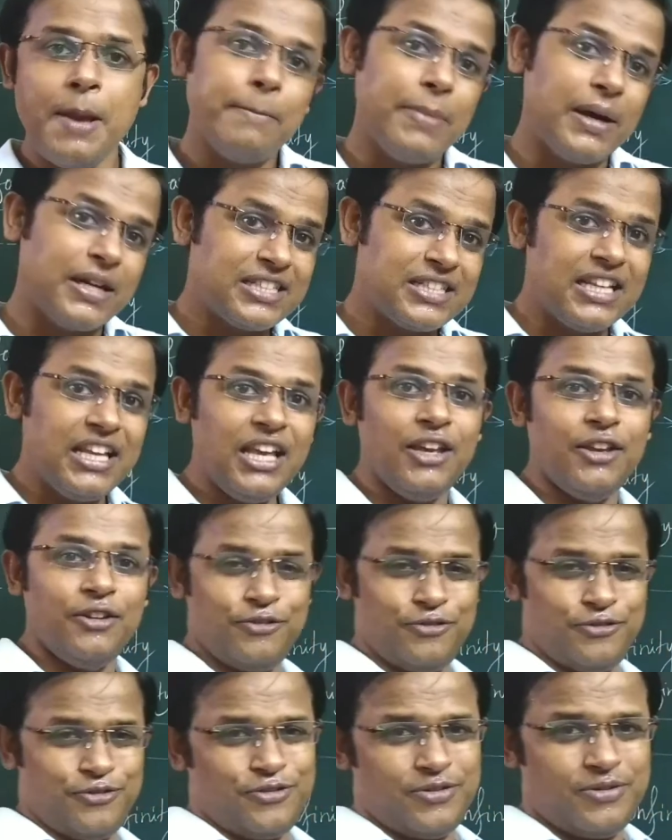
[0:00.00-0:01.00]
But
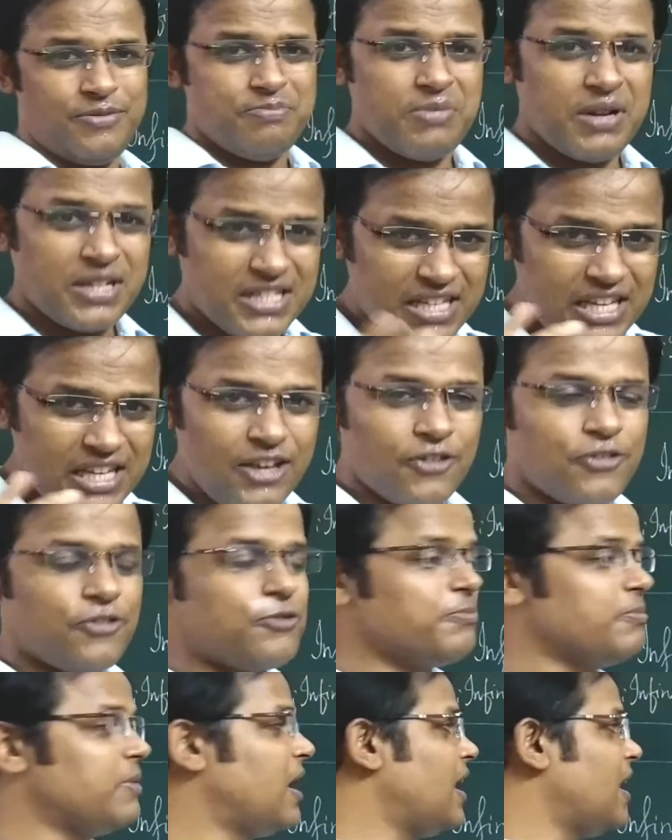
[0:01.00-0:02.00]

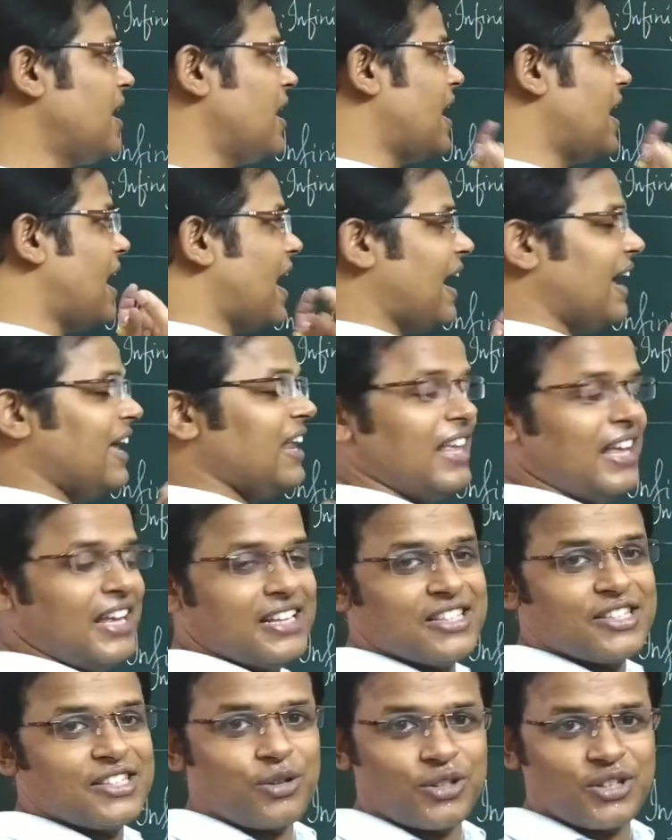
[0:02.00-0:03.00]
if my eye
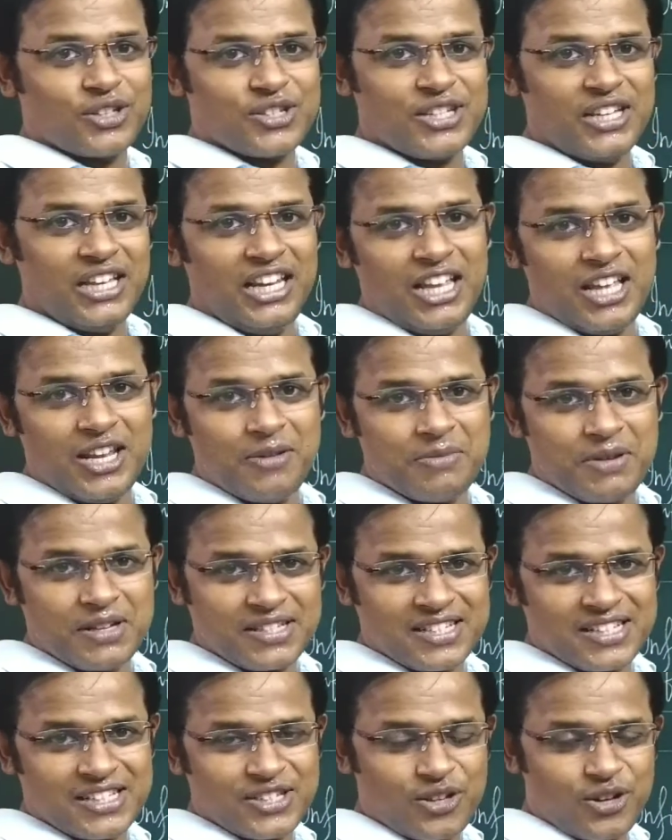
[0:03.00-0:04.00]
lens or the ciliary
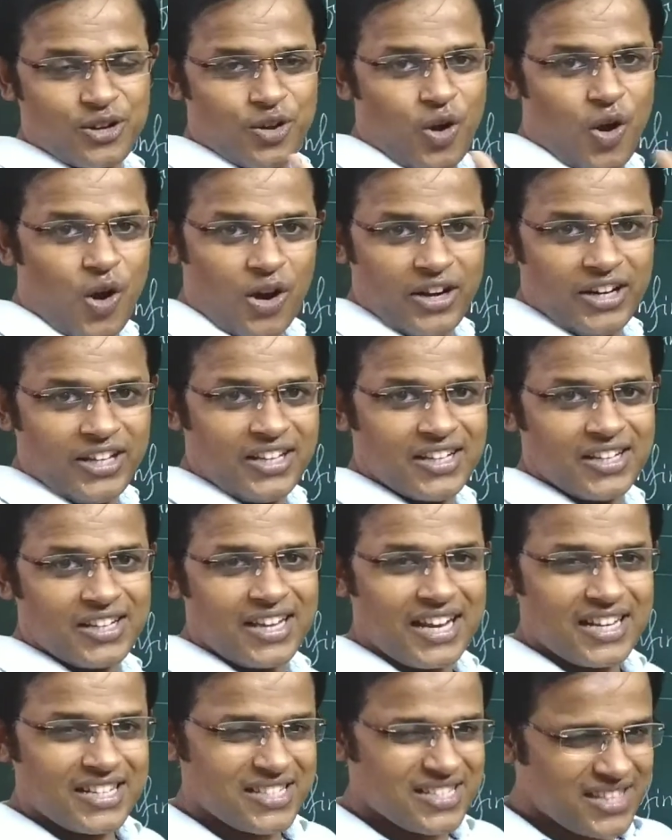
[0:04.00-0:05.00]
muscles or cornea
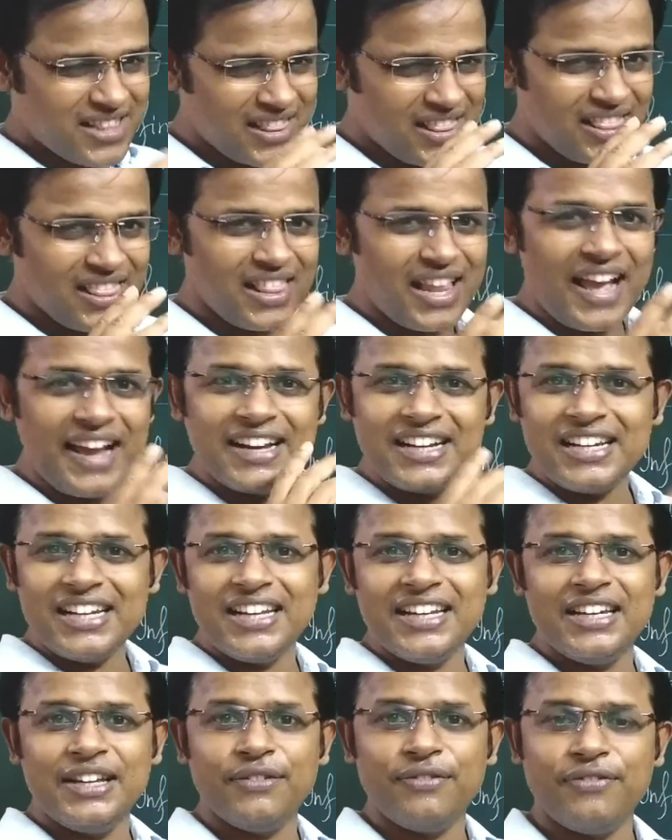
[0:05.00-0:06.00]
gets
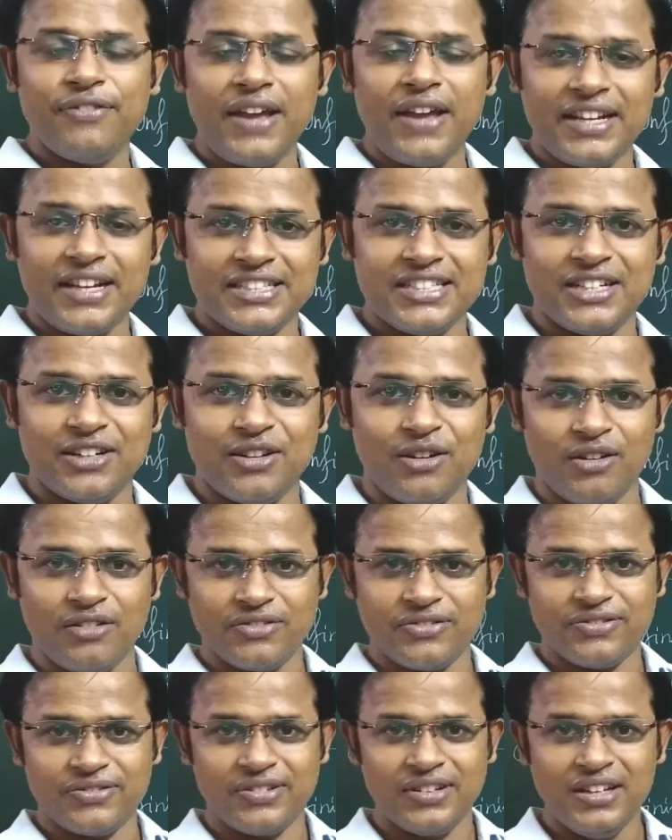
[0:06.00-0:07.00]
slightly defected
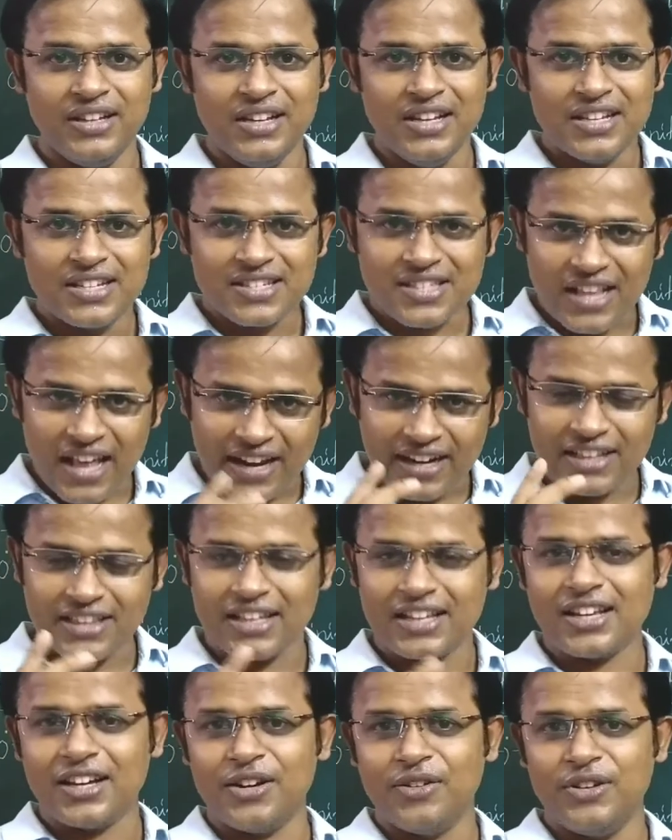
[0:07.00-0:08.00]
off, slightly
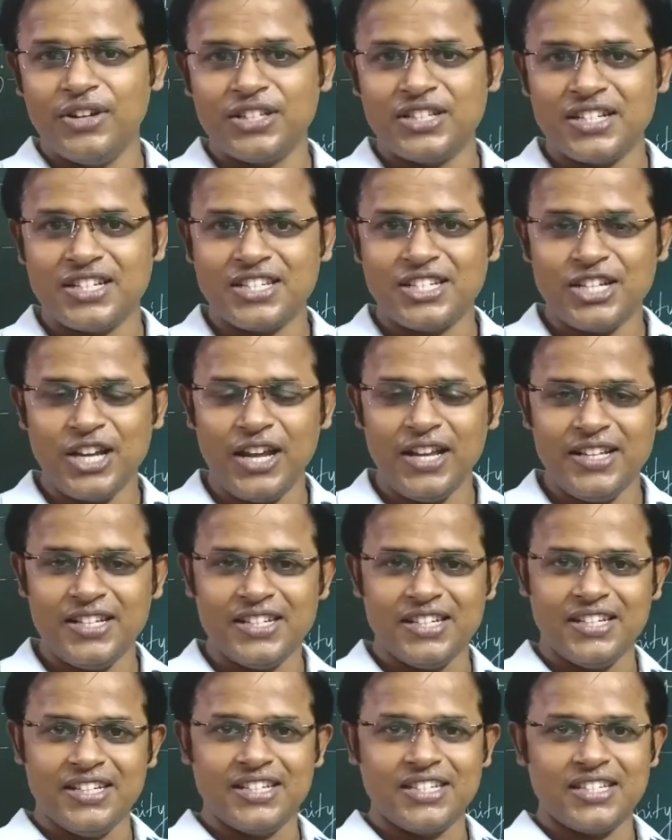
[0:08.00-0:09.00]
the curvature
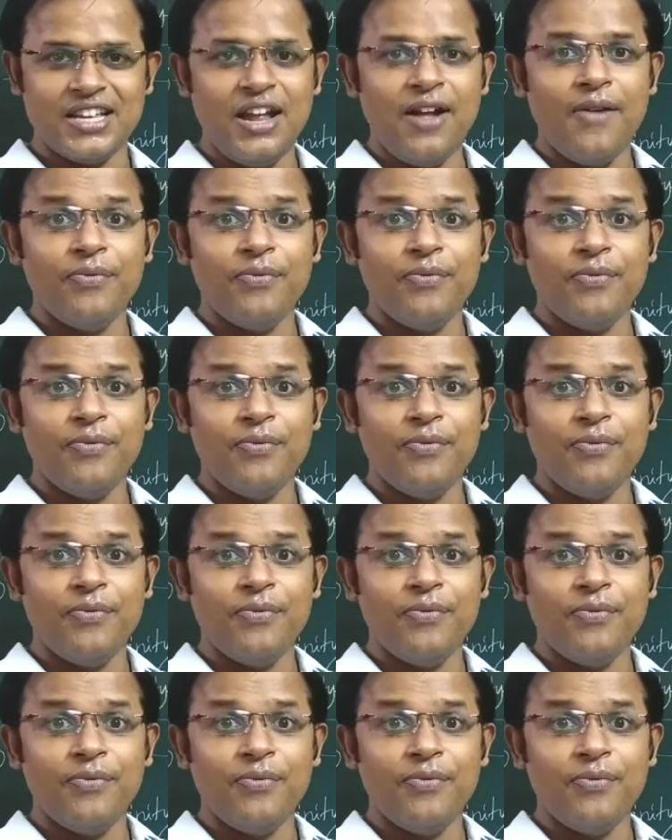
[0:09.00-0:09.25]
changes,